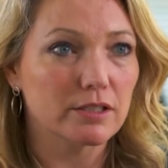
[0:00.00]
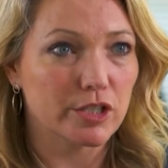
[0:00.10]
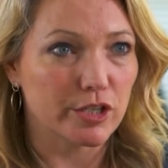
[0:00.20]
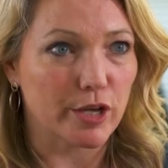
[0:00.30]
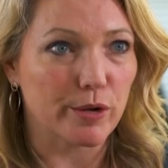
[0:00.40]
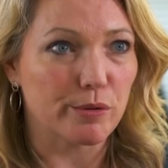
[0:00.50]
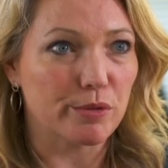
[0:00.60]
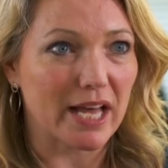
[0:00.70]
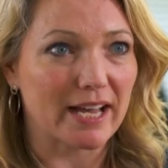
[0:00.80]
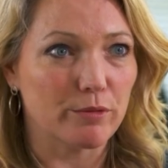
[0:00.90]
to know
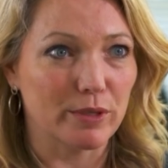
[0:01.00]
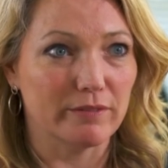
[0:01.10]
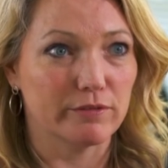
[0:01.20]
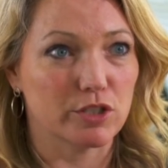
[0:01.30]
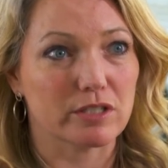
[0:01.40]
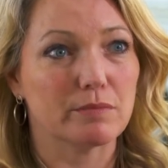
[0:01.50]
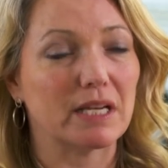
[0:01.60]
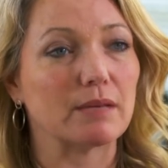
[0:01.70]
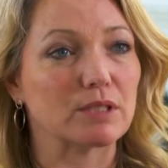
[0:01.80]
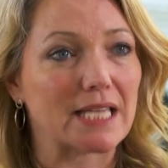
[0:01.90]
that we've just
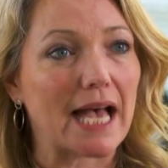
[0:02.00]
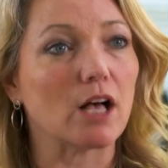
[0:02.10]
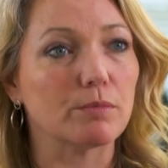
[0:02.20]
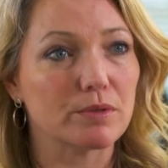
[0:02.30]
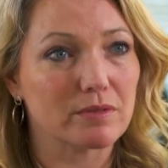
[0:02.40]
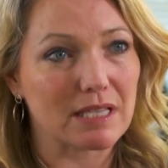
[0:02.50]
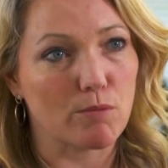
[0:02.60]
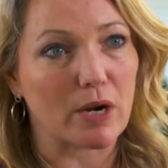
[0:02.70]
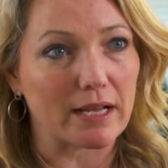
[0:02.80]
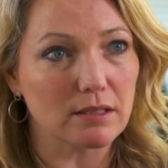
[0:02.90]
been able to help
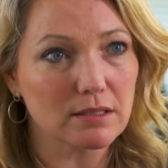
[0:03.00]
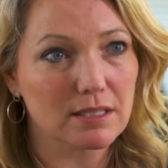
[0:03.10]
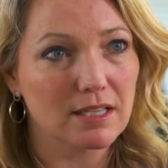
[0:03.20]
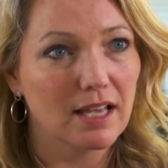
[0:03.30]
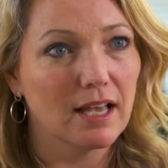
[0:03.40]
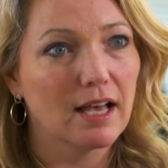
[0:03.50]
someone else,